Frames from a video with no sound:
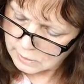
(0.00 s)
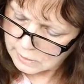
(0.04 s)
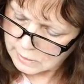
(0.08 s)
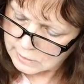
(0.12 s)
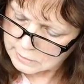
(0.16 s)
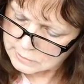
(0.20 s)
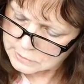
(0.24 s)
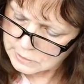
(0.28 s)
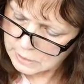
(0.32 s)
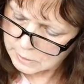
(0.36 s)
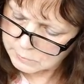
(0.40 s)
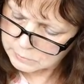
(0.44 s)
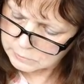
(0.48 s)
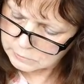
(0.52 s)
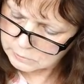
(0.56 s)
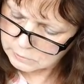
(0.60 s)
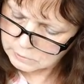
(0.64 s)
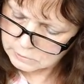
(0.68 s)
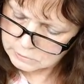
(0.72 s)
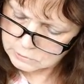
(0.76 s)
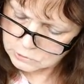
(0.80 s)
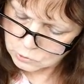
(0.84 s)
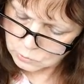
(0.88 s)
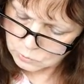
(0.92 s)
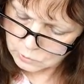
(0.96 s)
and double
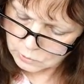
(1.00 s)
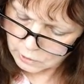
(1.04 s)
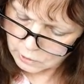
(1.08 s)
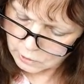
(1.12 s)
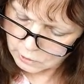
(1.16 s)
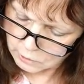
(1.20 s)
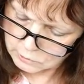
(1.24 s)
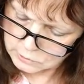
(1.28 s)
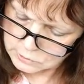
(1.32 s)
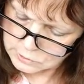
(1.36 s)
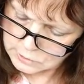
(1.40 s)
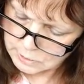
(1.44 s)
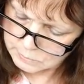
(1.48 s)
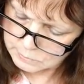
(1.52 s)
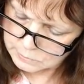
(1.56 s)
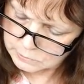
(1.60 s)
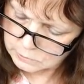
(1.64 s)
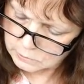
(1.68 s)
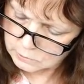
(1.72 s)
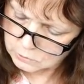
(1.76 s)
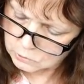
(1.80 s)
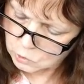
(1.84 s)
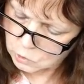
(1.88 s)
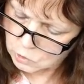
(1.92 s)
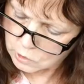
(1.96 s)
unto her
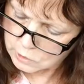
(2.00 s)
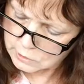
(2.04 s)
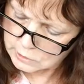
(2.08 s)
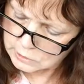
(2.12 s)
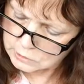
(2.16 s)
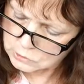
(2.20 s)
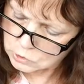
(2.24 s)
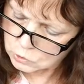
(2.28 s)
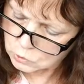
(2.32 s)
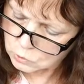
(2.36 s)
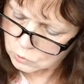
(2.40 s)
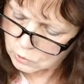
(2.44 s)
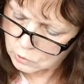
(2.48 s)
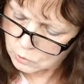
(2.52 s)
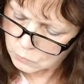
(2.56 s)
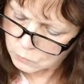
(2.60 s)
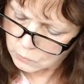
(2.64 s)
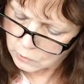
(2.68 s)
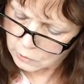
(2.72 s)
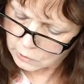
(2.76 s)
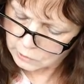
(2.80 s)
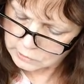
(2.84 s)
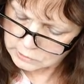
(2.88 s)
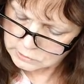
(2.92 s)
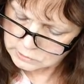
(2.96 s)
double according to her
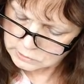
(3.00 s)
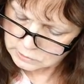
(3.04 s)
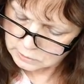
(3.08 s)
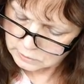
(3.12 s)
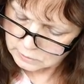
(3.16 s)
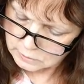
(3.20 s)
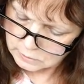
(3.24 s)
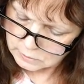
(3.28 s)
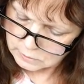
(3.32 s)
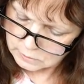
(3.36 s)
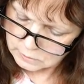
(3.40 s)
works.